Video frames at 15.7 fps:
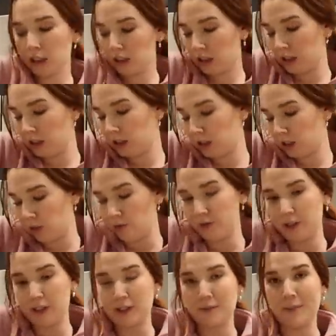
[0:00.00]

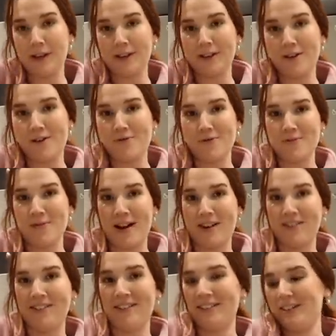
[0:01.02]
Hopefully it doesn't make it
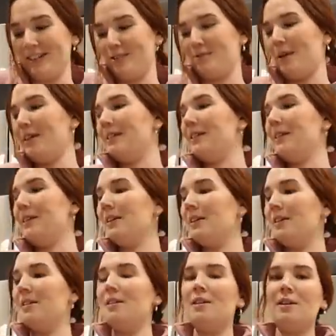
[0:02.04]
overpoweringly spicy.
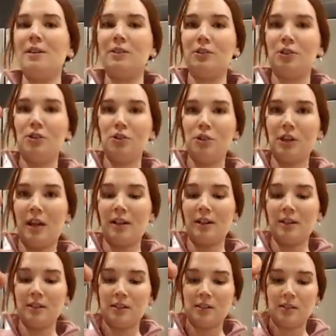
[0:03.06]
Two
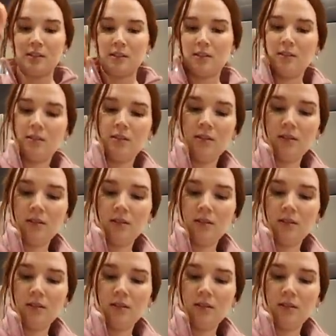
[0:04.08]
shallots.